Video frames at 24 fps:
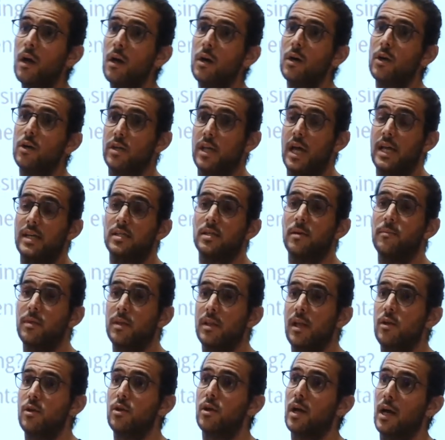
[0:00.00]
or that is something
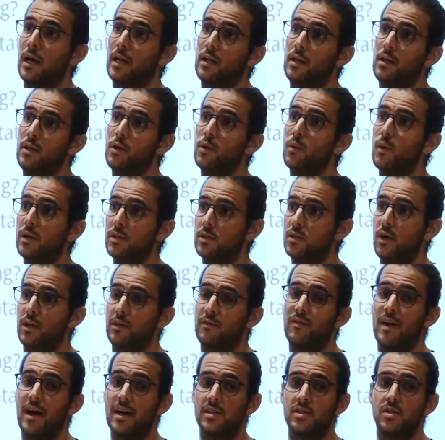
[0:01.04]
that you want to
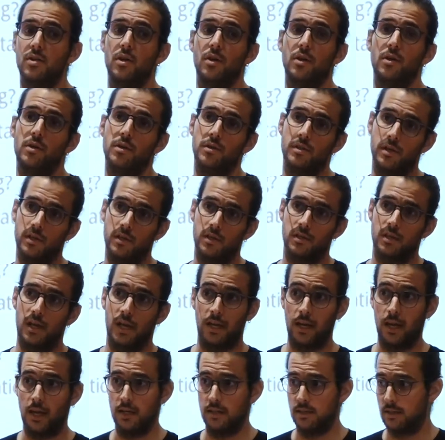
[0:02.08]
advise your users
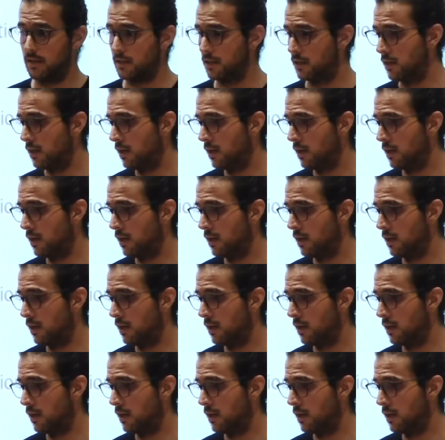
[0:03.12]
against.